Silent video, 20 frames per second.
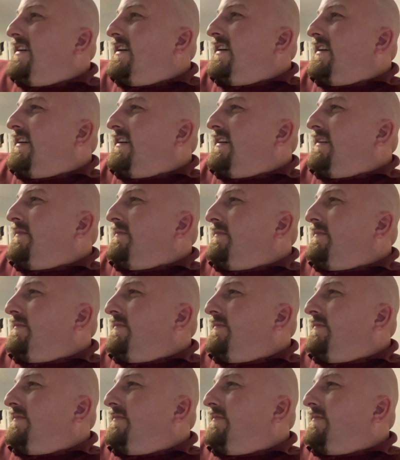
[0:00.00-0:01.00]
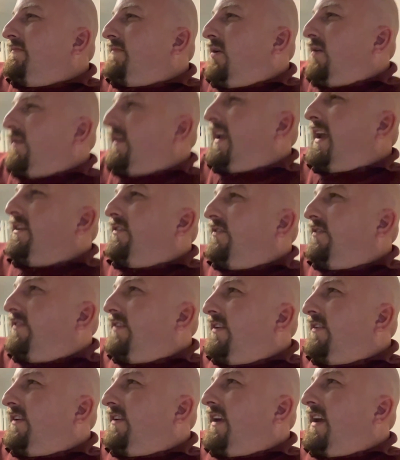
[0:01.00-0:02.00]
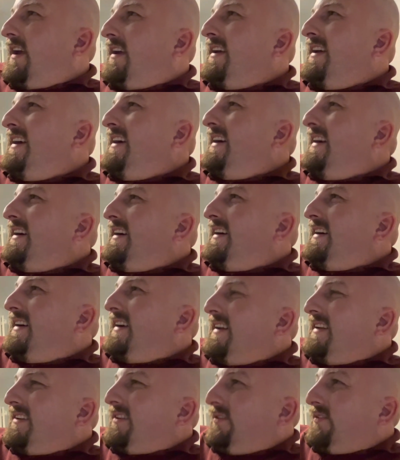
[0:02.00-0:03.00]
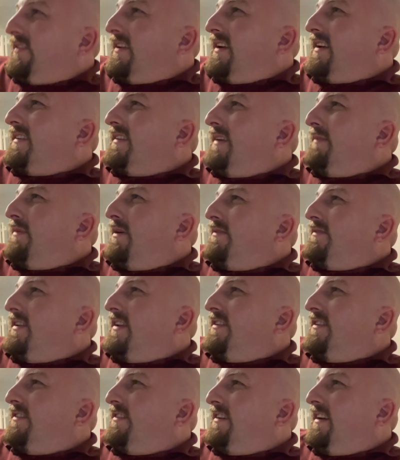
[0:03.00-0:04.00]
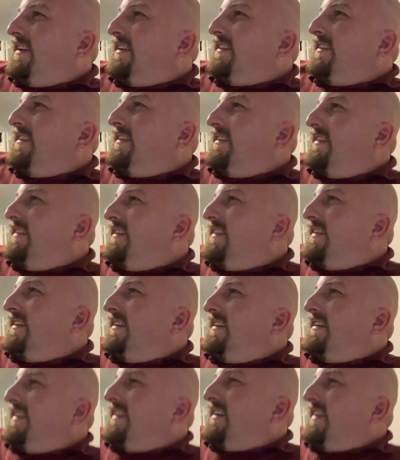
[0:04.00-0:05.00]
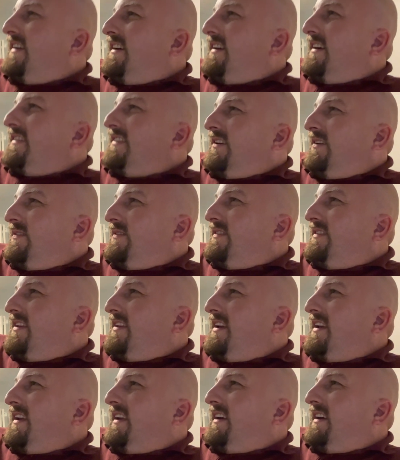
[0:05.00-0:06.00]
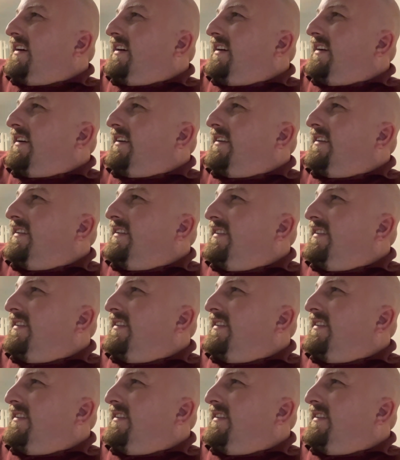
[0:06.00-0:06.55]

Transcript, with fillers: Um, Mark Andrews did okay. I don't think Deebo did shit. I don't think, uh,